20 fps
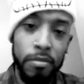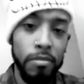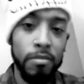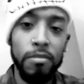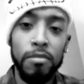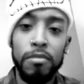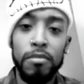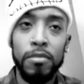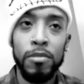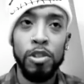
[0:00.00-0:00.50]

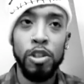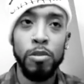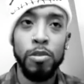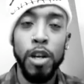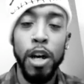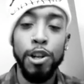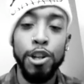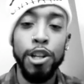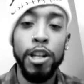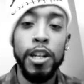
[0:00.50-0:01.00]

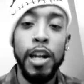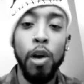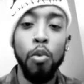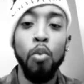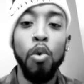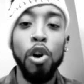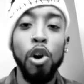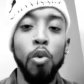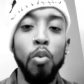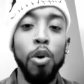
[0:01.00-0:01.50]
sometimes you need that
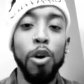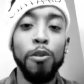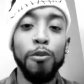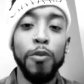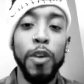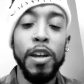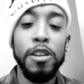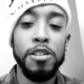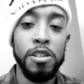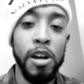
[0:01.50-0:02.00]
one-on-one
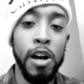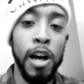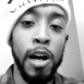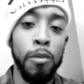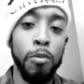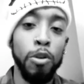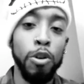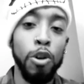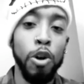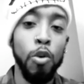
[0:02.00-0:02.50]

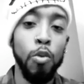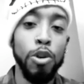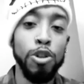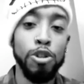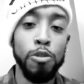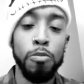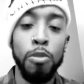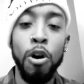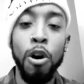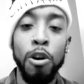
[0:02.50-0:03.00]
FaceTime, with
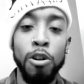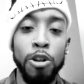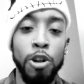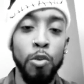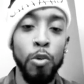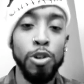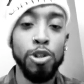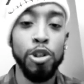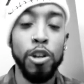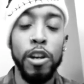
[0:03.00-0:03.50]
your partner,
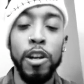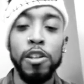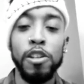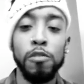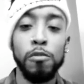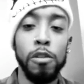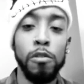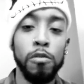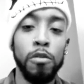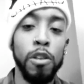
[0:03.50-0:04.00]
with your
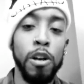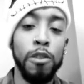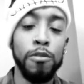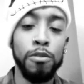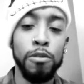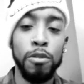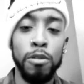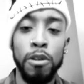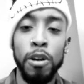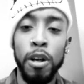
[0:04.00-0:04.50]
intimate
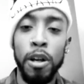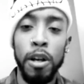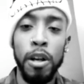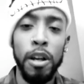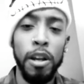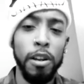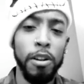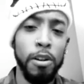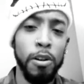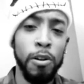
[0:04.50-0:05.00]
lover,
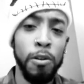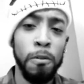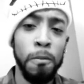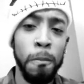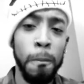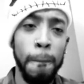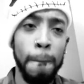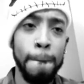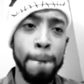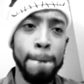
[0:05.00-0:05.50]

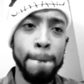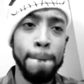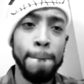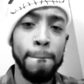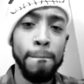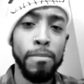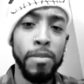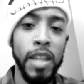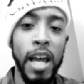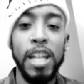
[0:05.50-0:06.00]

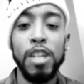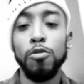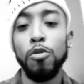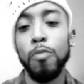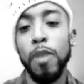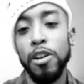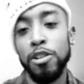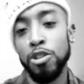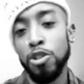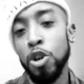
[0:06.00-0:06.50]
That's what
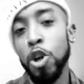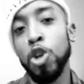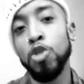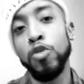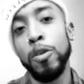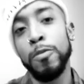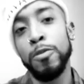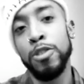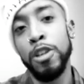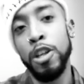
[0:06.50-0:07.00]
my songs
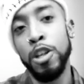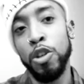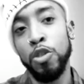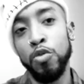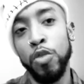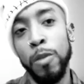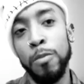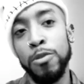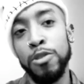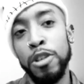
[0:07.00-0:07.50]
represent. It
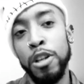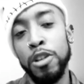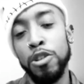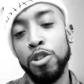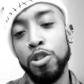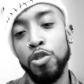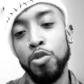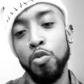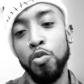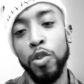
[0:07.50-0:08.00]

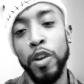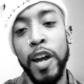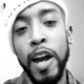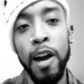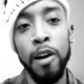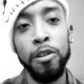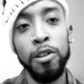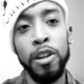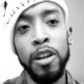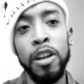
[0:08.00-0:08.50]
represents the
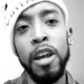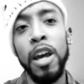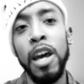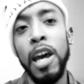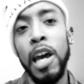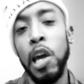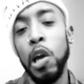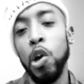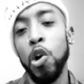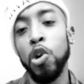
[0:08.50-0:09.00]
reality,
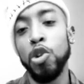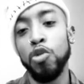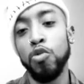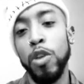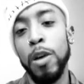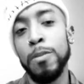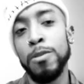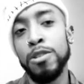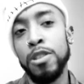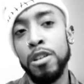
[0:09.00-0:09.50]
and it also
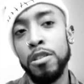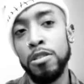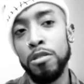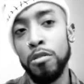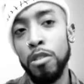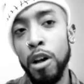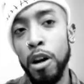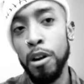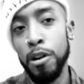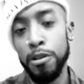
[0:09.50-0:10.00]
represents
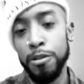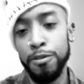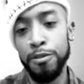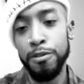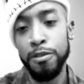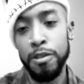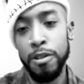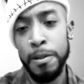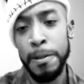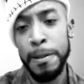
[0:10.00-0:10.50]
love